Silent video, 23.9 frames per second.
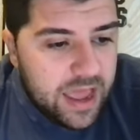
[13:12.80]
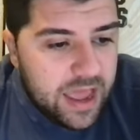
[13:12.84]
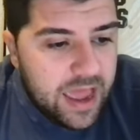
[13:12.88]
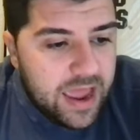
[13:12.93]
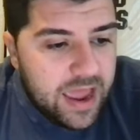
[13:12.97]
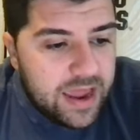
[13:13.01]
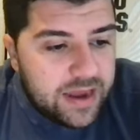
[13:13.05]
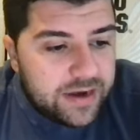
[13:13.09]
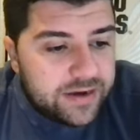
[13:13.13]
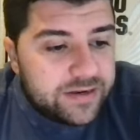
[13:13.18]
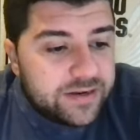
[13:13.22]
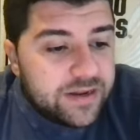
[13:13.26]

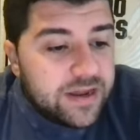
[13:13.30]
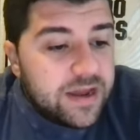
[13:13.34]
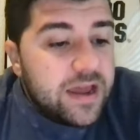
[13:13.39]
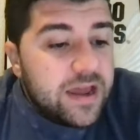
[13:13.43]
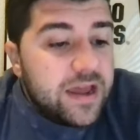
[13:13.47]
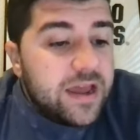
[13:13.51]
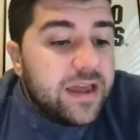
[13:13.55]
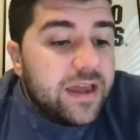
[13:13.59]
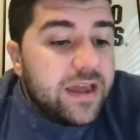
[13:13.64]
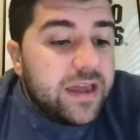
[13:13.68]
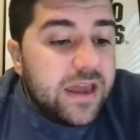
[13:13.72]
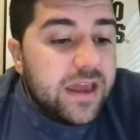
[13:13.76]
And
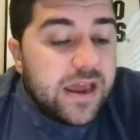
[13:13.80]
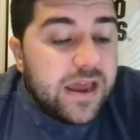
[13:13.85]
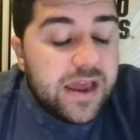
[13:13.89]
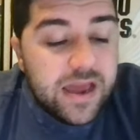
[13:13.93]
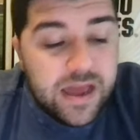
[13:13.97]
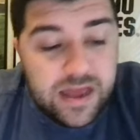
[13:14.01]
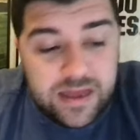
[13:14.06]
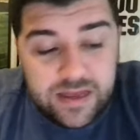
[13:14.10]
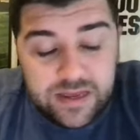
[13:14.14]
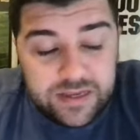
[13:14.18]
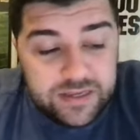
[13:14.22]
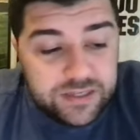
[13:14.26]
he
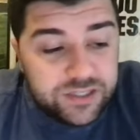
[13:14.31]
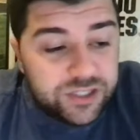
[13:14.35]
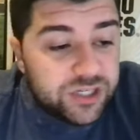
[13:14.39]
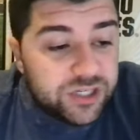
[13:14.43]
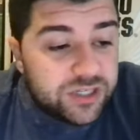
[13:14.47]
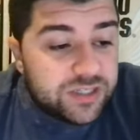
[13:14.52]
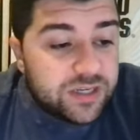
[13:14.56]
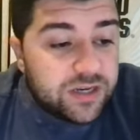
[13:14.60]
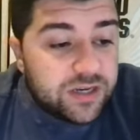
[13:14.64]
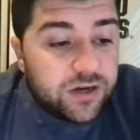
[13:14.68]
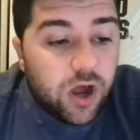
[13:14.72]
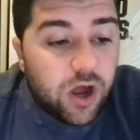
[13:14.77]
is
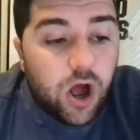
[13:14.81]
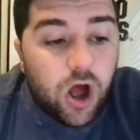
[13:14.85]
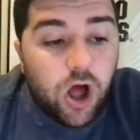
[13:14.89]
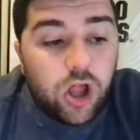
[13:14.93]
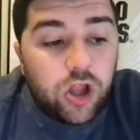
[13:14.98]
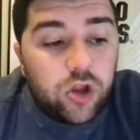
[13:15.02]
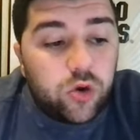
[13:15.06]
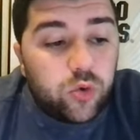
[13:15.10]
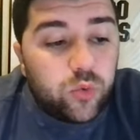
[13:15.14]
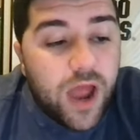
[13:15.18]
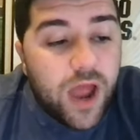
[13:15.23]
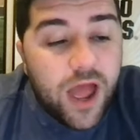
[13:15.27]
just an
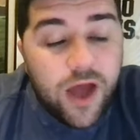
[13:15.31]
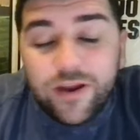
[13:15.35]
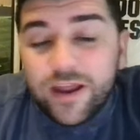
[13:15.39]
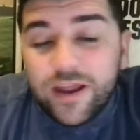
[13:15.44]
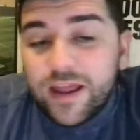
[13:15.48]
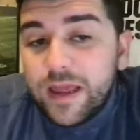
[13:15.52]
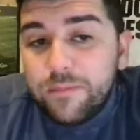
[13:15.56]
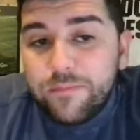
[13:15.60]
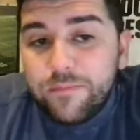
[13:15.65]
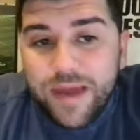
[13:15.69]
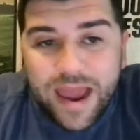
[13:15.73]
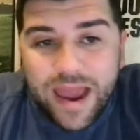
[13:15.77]
all-around
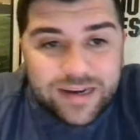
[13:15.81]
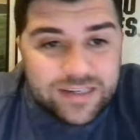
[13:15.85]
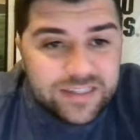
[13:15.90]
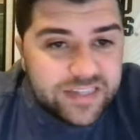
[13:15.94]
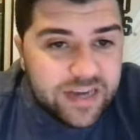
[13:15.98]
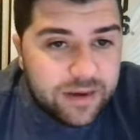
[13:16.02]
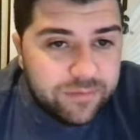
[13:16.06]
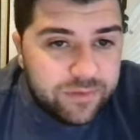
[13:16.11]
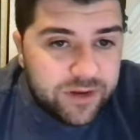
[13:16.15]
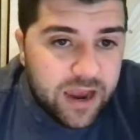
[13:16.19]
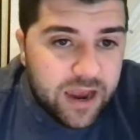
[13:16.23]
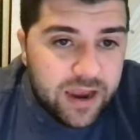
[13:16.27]
impact
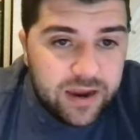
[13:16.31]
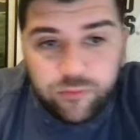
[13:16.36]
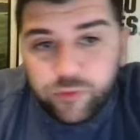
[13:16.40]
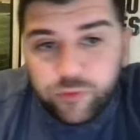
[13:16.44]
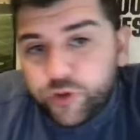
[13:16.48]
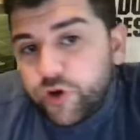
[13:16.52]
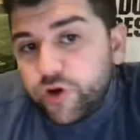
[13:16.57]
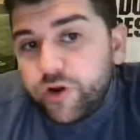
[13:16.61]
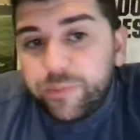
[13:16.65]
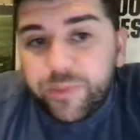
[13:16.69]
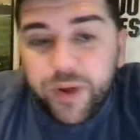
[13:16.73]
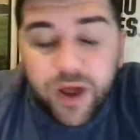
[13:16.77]
type of guy. He
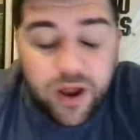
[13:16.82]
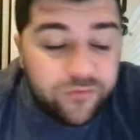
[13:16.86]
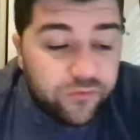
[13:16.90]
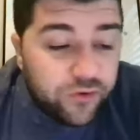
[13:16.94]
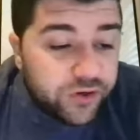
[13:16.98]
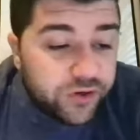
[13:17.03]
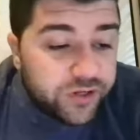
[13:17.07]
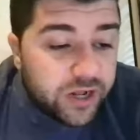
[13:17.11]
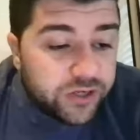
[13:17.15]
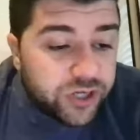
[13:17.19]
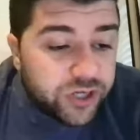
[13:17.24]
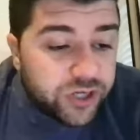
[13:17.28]
returned a punt for
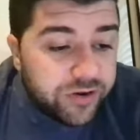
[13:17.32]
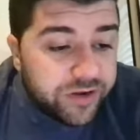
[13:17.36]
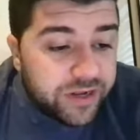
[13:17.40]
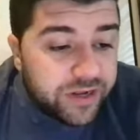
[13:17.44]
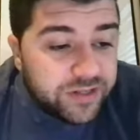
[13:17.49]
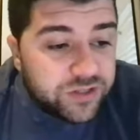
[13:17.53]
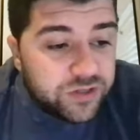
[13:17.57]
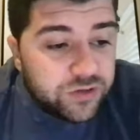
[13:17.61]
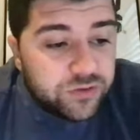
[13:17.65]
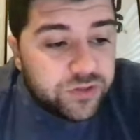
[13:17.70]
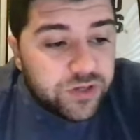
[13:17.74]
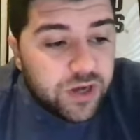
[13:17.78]
a touchdown
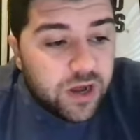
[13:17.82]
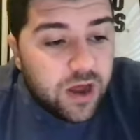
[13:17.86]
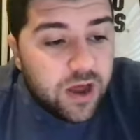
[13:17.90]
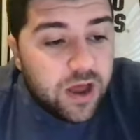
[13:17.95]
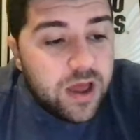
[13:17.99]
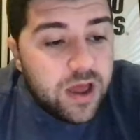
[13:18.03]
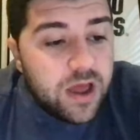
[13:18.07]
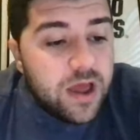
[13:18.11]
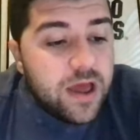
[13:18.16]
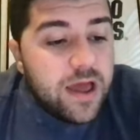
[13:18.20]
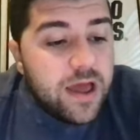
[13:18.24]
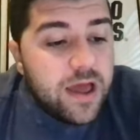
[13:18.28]
against Utah.
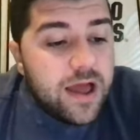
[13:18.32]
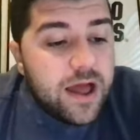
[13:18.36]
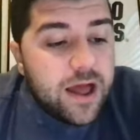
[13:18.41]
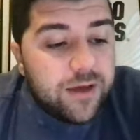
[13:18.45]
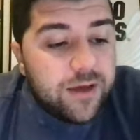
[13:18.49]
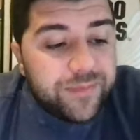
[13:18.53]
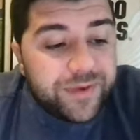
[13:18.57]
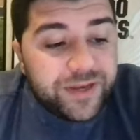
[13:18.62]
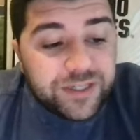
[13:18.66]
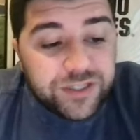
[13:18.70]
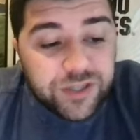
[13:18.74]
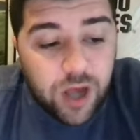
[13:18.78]

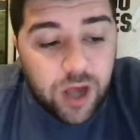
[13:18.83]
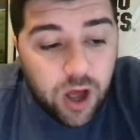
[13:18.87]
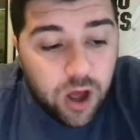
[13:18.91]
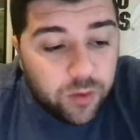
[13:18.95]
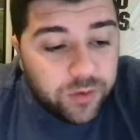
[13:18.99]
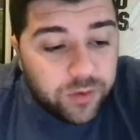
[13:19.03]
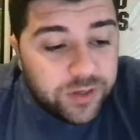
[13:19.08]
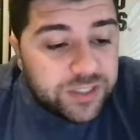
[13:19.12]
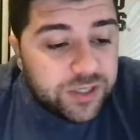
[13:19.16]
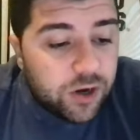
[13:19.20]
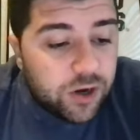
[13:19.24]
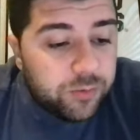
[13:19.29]
He's
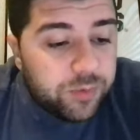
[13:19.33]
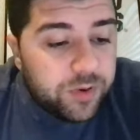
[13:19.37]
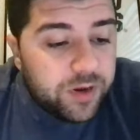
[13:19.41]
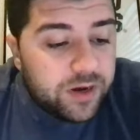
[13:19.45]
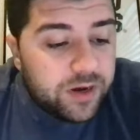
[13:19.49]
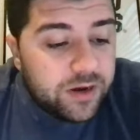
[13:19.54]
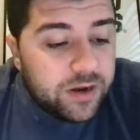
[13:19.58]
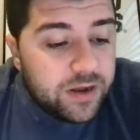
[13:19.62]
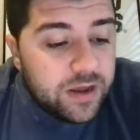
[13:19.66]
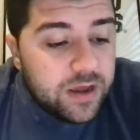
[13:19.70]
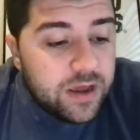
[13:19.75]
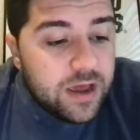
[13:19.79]
always
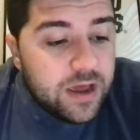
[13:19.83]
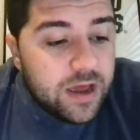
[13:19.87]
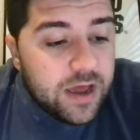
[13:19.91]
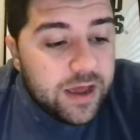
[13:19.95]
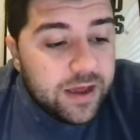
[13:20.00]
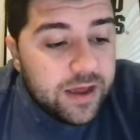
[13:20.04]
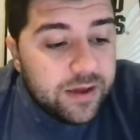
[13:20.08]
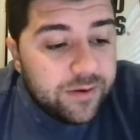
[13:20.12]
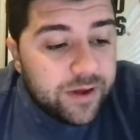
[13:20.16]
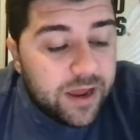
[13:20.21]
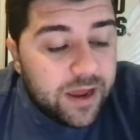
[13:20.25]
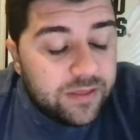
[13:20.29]
open.
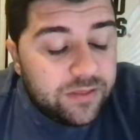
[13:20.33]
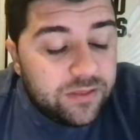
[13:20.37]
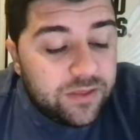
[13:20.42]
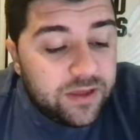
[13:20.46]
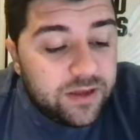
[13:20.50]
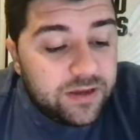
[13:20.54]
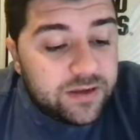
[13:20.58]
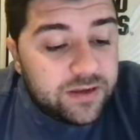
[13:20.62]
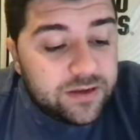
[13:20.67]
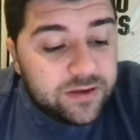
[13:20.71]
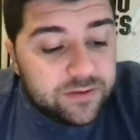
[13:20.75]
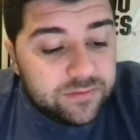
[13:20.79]
I
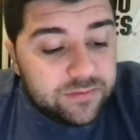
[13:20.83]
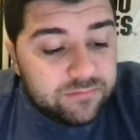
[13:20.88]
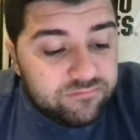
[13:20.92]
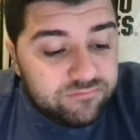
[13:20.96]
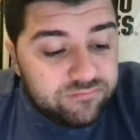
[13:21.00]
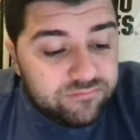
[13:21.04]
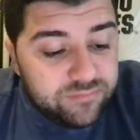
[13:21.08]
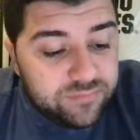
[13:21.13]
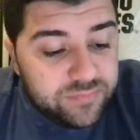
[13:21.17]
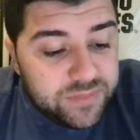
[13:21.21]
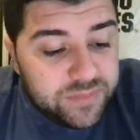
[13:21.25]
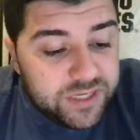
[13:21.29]
think
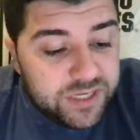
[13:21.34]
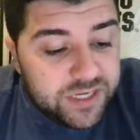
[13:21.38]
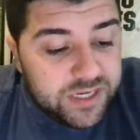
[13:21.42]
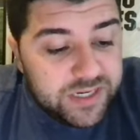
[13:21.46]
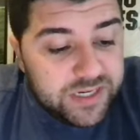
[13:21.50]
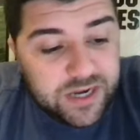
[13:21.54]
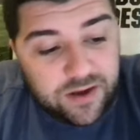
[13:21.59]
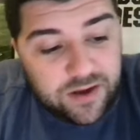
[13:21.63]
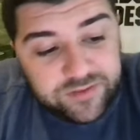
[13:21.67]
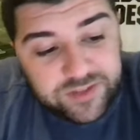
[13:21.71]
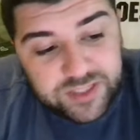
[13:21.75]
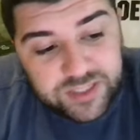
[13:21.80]

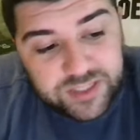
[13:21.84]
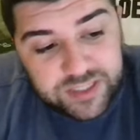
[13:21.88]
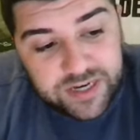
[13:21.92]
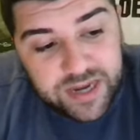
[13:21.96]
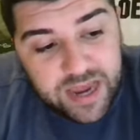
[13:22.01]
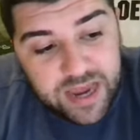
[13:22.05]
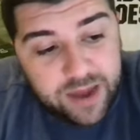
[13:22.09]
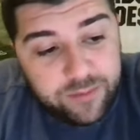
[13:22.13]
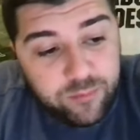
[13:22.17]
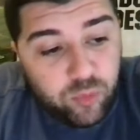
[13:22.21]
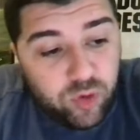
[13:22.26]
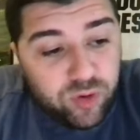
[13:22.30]
he obviously
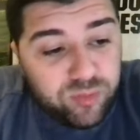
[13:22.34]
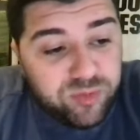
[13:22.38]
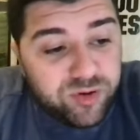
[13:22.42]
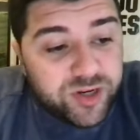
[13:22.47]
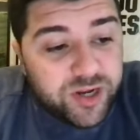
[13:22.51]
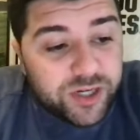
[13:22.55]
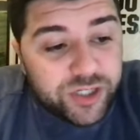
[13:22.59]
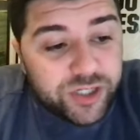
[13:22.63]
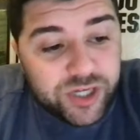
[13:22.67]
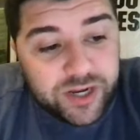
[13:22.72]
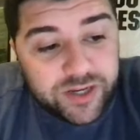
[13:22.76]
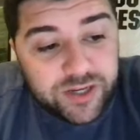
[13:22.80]
had more
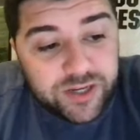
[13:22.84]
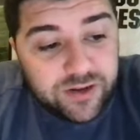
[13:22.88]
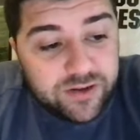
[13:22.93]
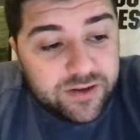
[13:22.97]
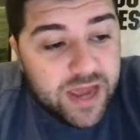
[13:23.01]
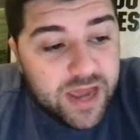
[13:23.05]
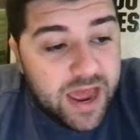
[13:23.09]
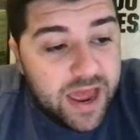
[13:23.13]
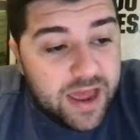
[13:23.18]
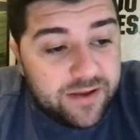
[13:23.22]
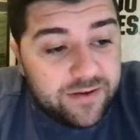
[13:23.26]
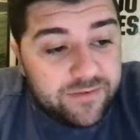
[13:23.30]
production
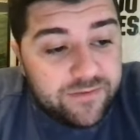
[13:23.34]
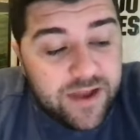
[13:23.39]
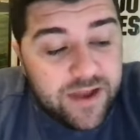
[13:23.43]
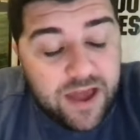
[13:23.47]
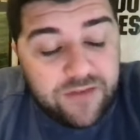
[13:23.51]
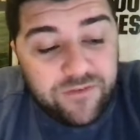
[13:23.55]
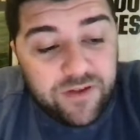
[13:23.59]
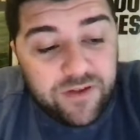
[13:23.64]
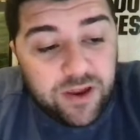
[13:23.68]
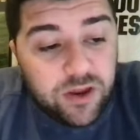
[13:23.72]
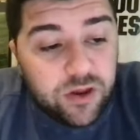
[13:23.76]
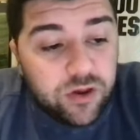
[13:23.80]
at
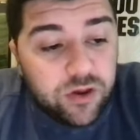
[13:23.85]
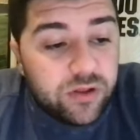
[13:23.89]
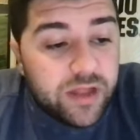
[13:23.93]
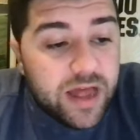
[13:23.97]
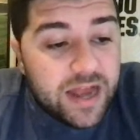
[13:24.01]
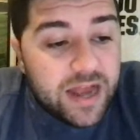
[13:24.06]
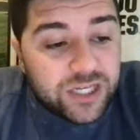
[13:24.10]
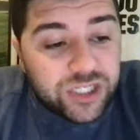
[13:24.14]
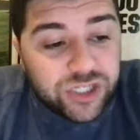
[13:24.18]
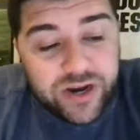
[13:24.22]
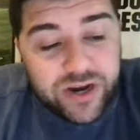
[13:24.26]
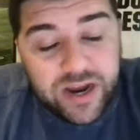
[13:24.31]
FAU
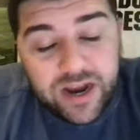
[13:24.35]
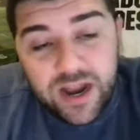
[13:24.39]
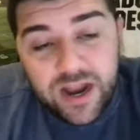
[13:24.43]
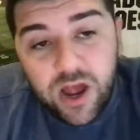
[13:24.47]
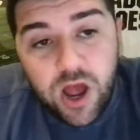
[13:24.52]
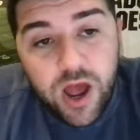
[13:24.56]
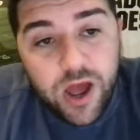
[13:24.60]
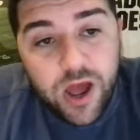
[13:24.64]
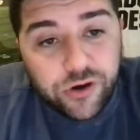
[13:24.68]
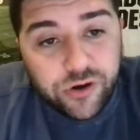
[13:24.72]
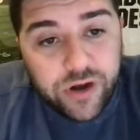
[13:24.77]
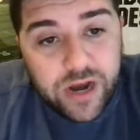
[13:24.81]
last year. He had
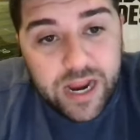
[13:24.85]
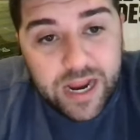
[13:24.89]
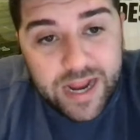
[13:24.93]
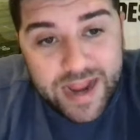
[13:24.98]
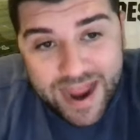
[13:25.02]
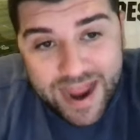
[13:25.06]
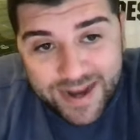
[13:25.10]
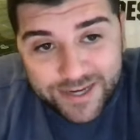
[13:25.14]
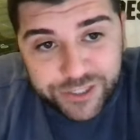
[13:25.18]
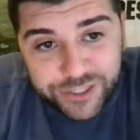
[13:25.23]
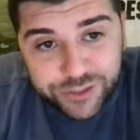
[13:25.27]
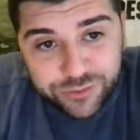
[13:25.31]
108
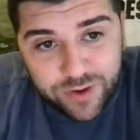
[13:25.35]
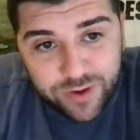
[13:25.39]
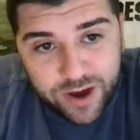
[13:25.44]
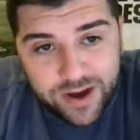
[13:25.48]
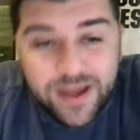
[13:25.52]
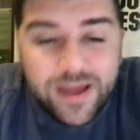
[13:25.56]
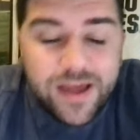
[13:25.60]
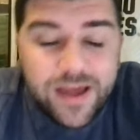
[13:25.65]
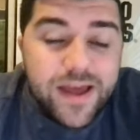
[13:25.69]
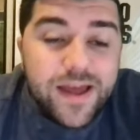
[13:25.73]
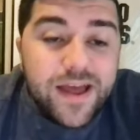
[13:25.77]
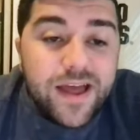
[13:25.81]
catches,
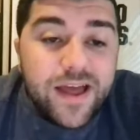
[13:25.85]
right?